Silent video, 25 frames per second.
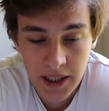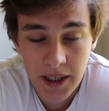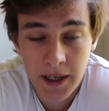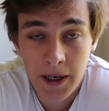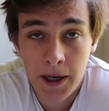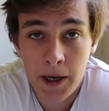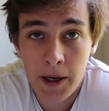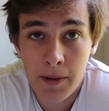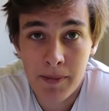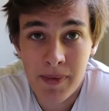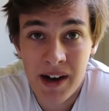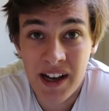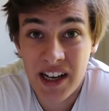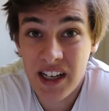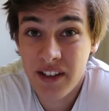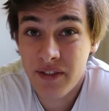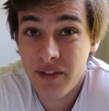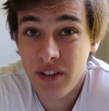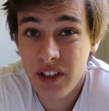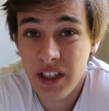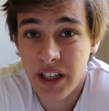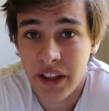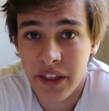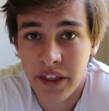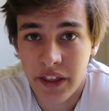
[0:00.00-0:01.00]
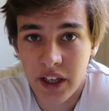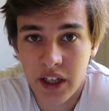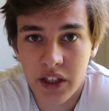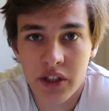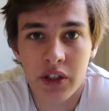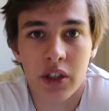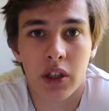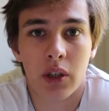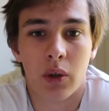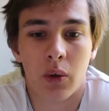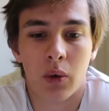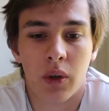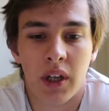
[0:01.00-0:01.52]
I definitely think
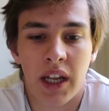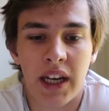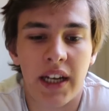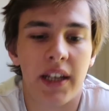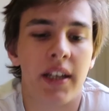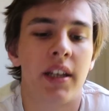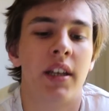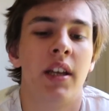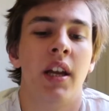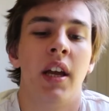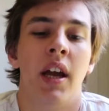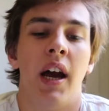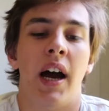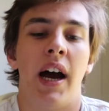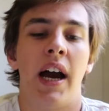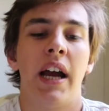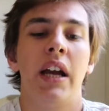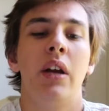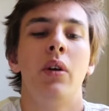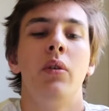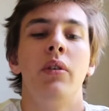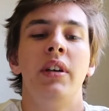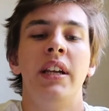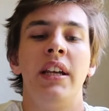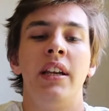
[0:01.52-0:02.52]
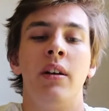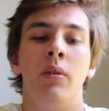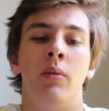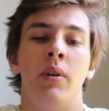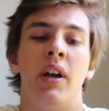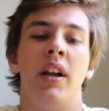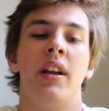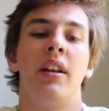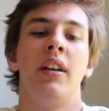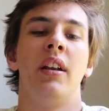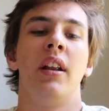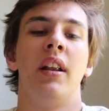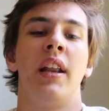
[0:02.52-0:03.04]
so. Like, I only
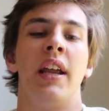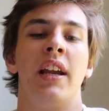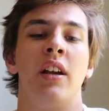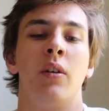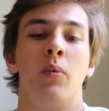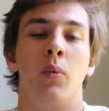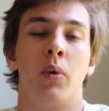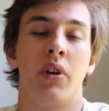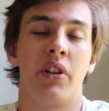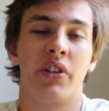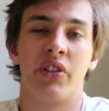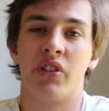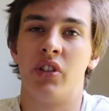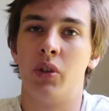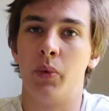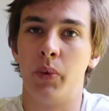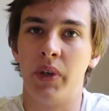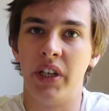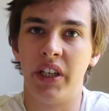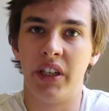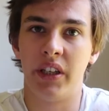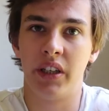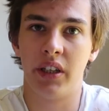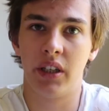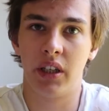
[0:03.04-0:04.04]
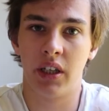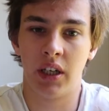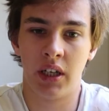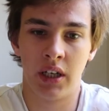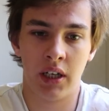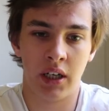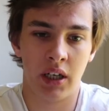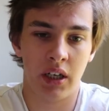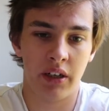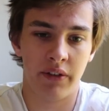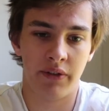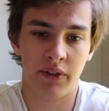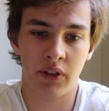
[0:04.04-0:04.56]
ran like once a week
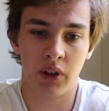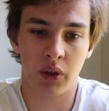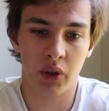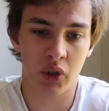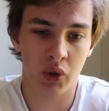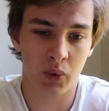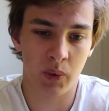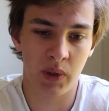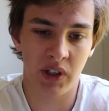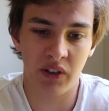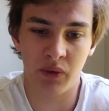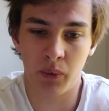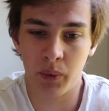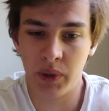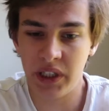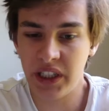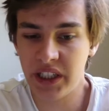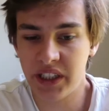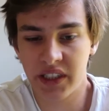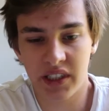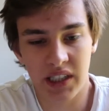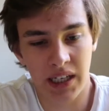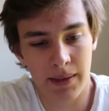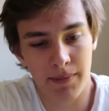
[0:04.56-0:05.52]
for those 12 weeks.